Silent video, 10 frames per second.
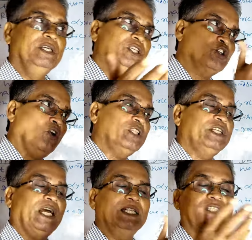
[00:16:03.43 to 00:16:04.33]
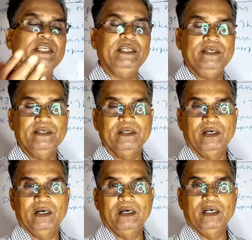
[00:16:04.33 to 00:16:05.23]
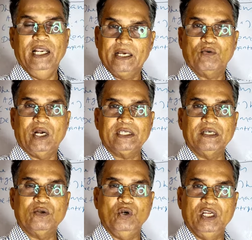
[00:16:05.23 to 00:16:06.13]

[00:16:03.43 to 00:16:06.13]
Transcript: He saw the dancing lake water